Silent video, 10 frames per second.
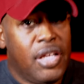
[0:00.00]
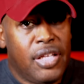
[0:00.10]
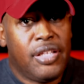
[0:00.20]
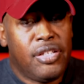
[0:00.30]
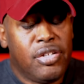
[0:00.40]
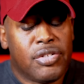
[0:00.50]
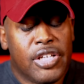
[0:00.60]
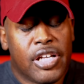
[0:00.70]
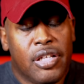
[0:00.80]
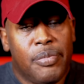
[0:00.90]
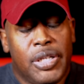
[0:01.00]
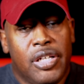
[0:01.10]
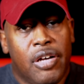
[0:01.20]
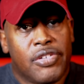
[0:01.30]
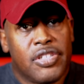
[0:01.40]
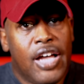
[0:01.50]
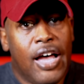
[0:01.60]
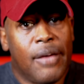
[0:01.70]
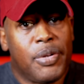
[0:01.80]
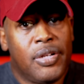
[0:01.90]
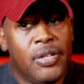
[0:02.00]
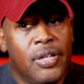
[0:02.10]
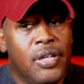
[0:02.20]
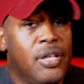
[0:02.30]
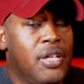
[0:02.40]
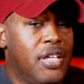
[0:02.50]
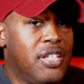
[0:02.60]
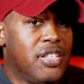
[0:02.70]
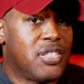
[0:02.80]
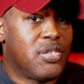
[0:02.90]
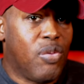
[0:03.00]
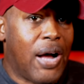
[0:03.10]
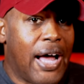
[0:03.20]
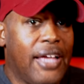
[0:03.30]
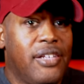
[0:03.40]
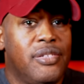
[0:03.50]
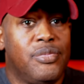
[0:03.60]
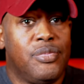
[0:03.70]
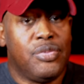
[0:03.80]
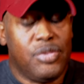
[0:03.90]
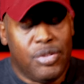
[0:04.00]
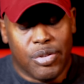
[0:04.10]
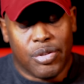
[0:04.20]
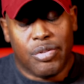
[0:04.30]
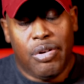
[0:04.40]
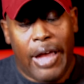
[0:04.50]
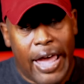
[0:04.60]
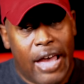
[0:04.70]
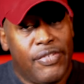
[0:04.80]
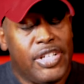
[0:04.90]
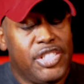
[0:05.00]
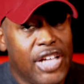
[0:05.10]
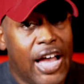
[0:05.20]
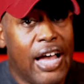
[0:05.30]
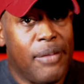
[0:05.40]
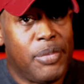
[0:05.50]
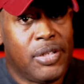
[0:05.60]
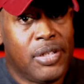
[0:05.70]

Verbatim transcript: and, you know, take a little money off the top. And this is why you have a job.